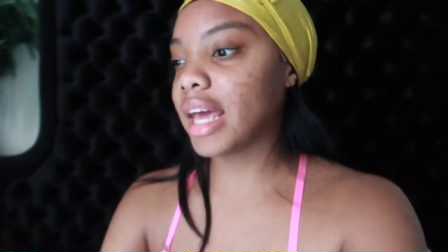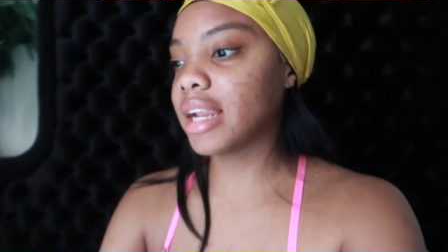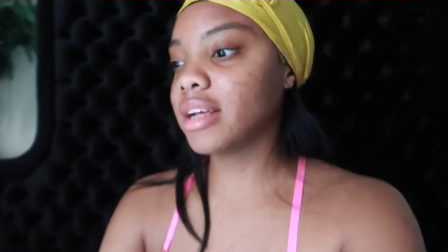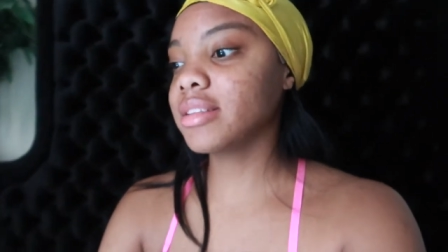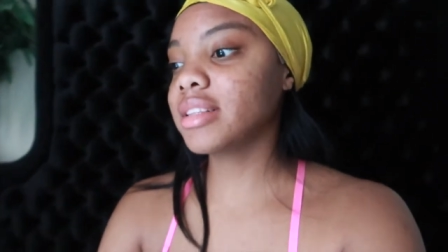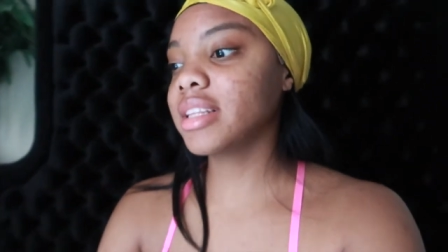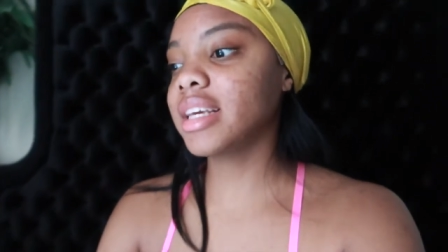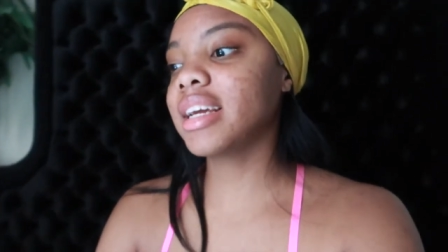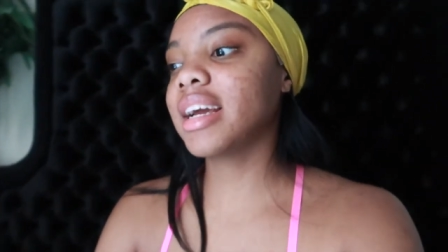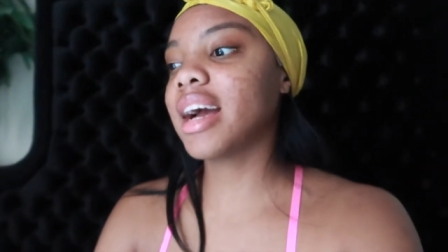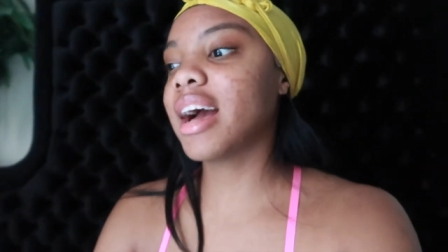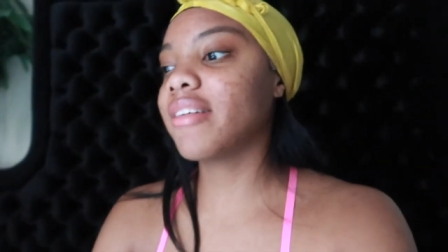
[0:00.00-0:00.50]
I
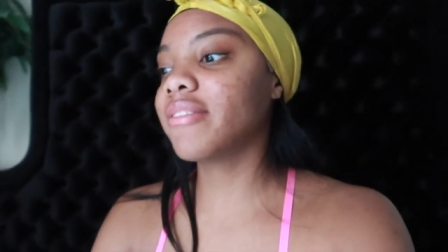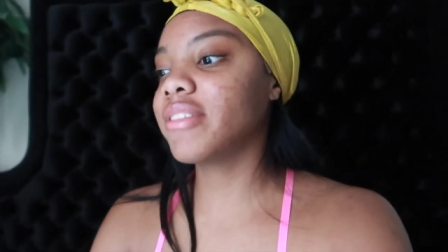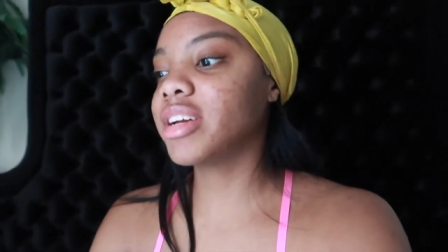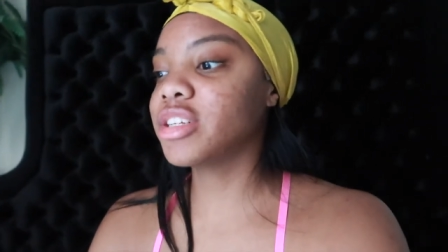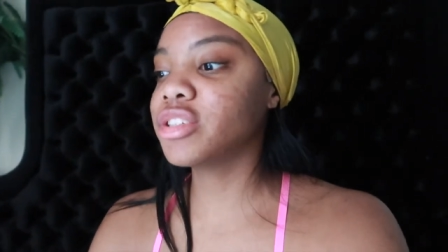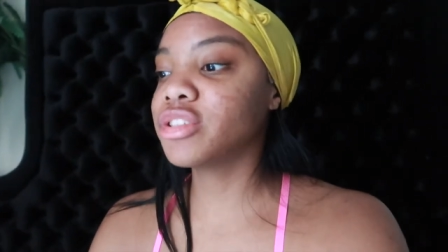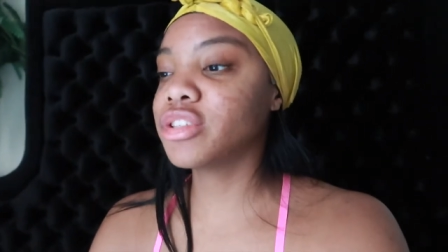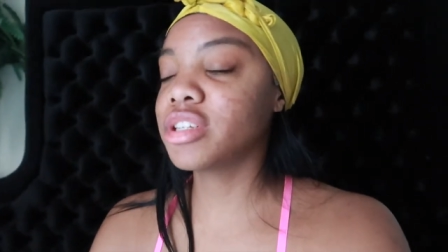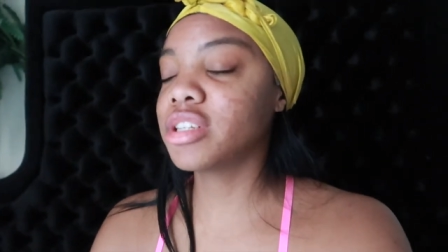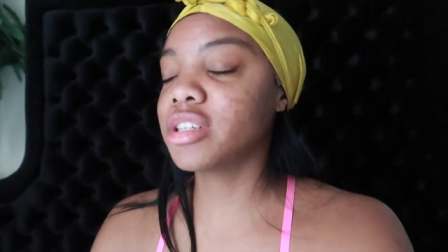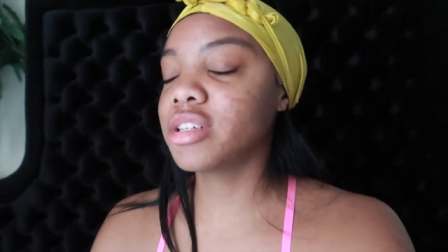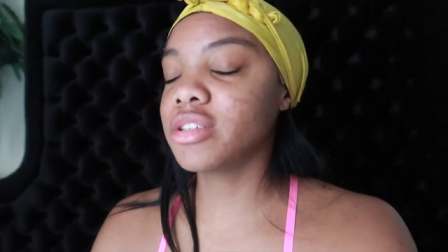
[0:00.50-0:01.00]
don't think I've
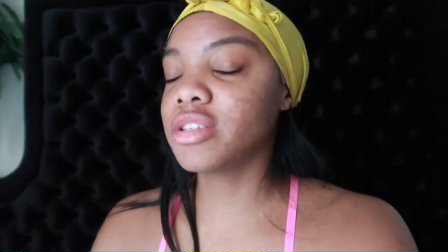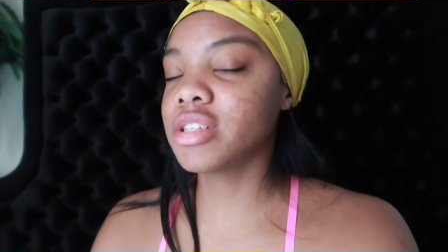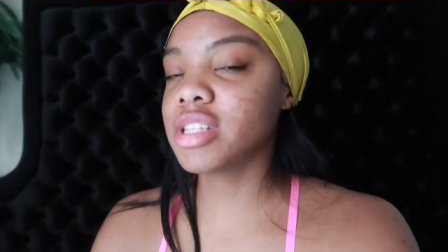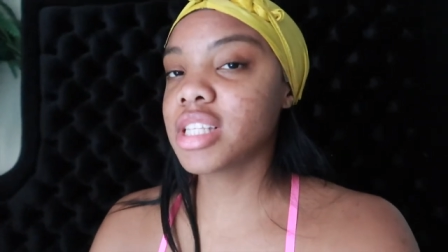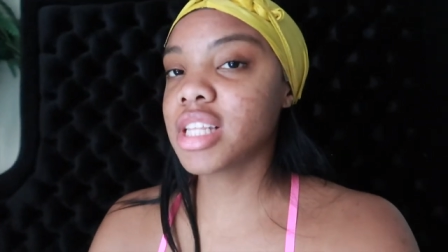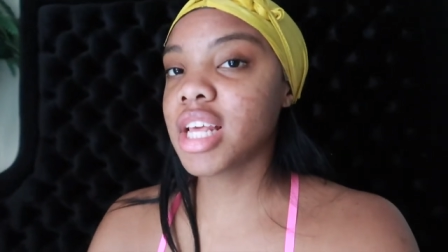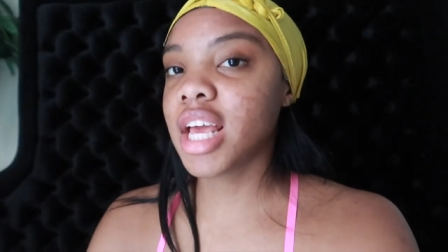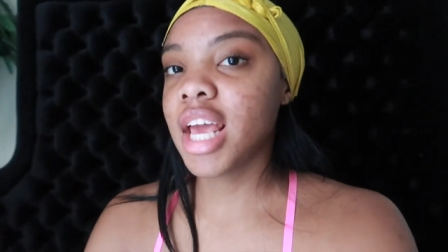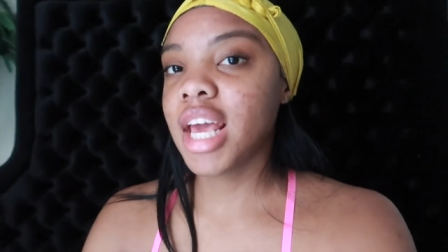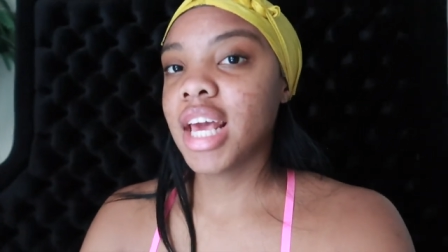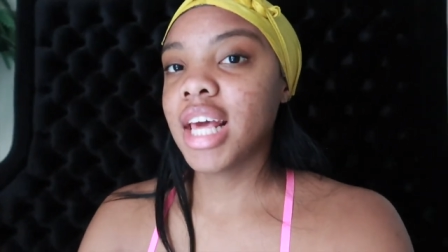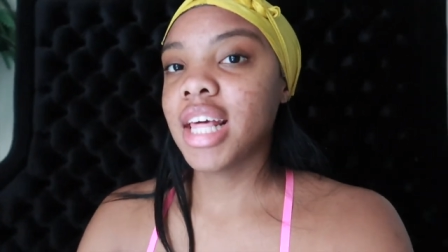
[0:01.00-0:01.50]
introduced
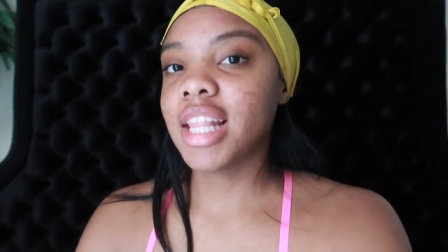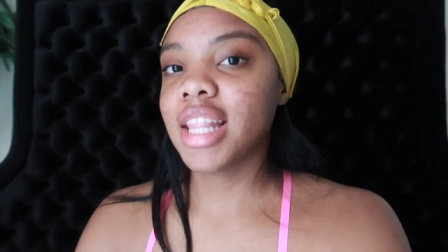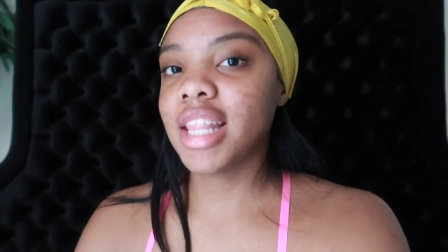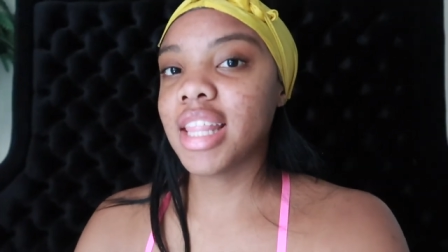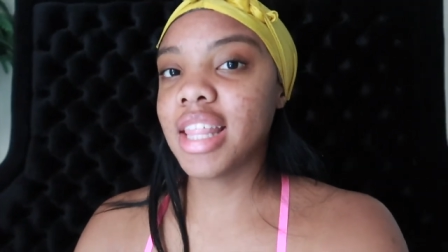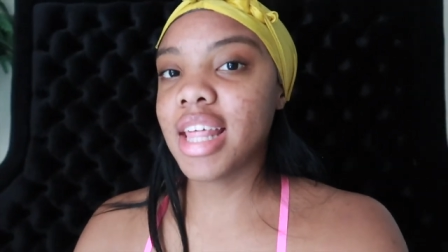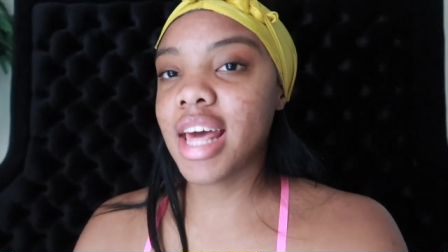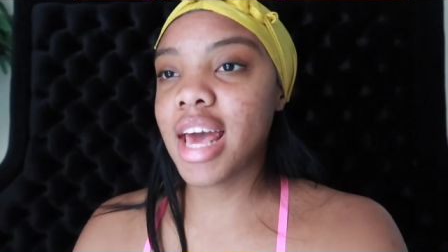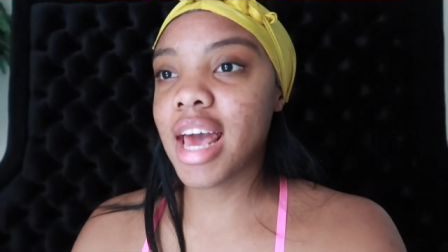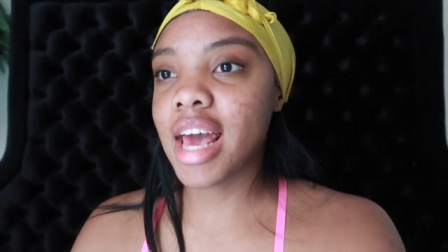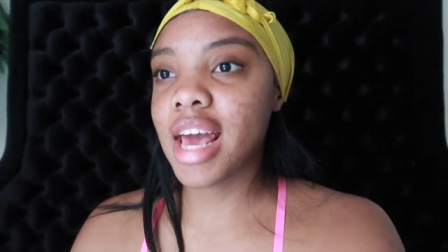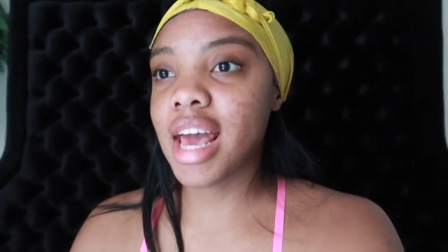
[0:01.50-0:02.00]

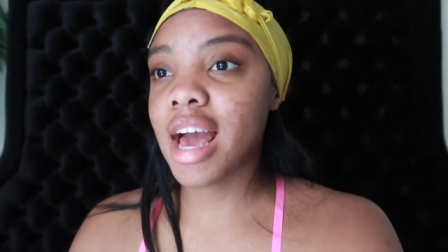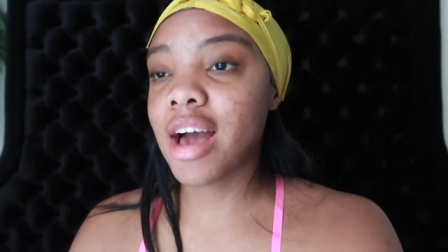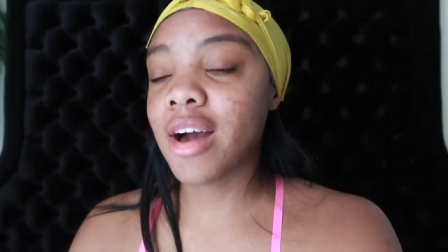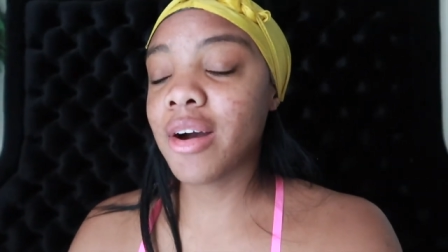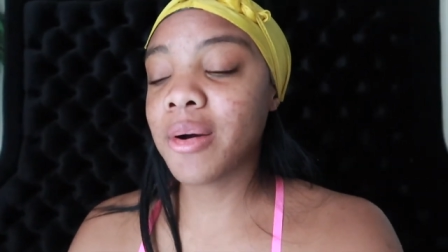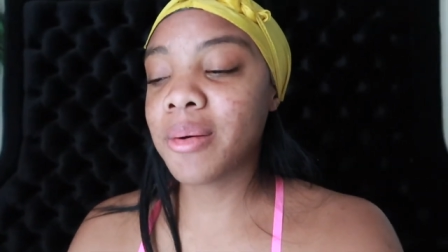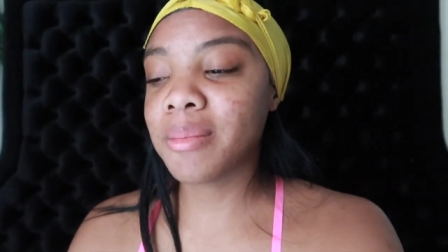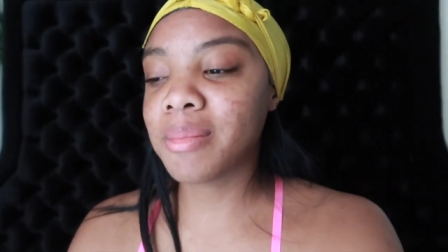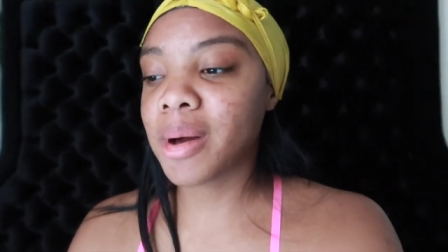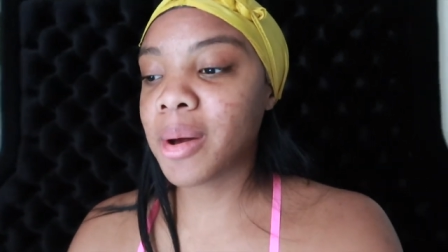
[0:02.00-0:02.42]
that I own